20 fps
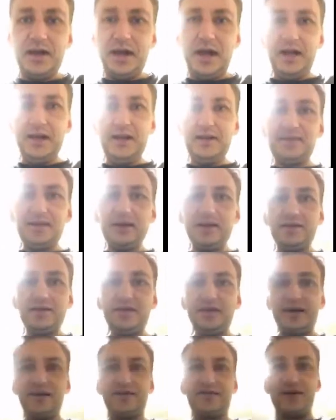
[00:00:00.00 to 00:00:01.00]
Hey, thank you
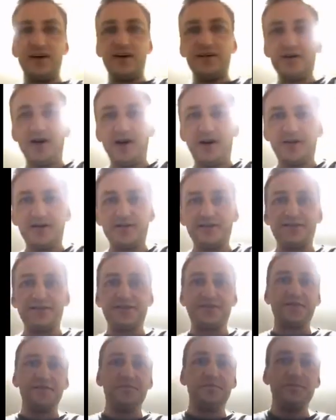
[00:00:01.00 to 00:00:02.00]
guys for all the
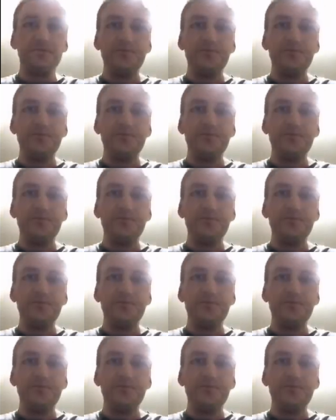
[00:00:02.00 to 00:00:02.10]
hearts.